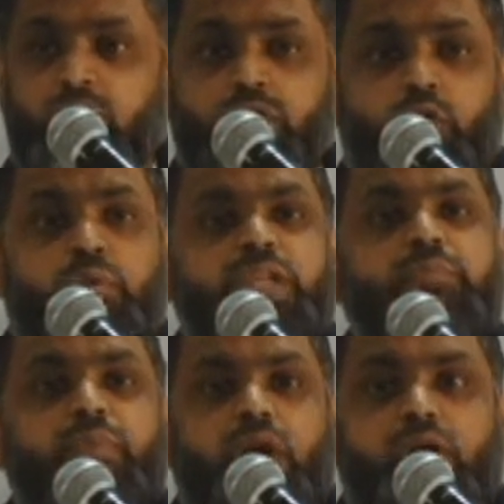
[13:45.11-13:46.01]
So
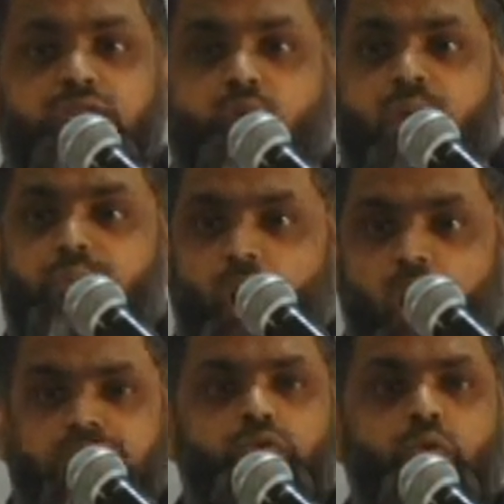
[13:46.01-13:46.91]

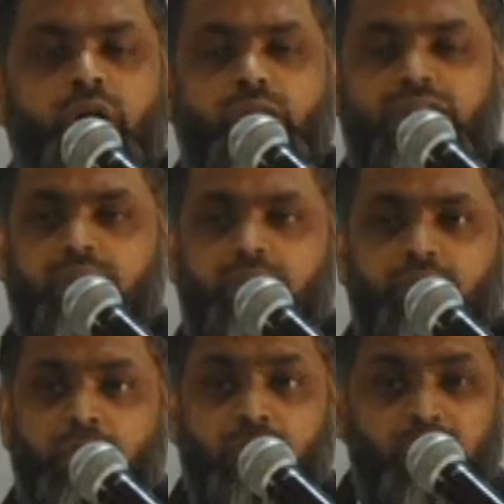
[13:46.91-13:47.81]
impart your wealth,
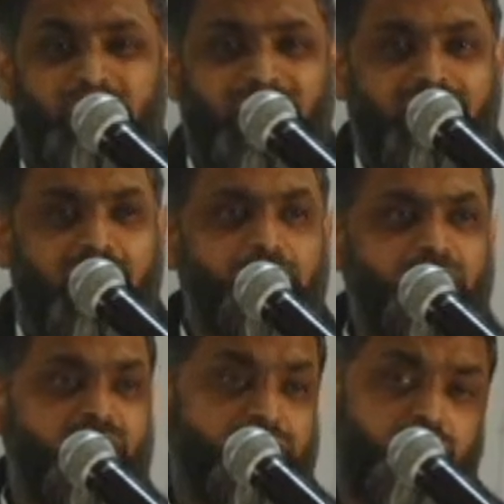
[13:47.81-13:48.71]
but let that
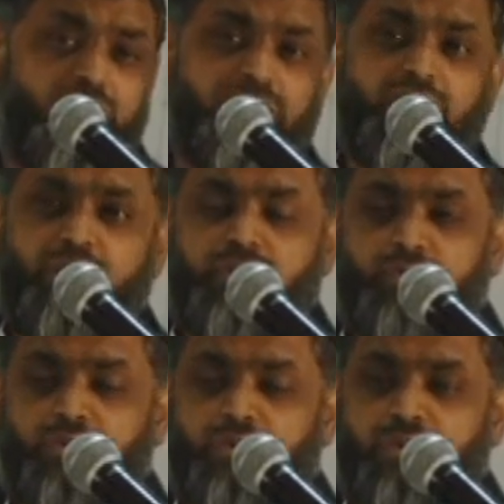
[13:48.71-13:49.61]
be the first thing that you
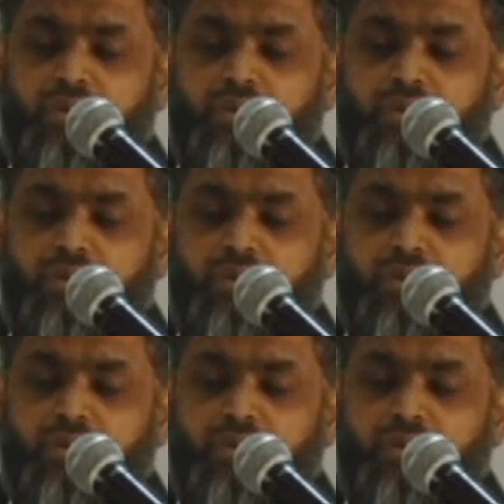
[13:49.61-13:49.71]
do.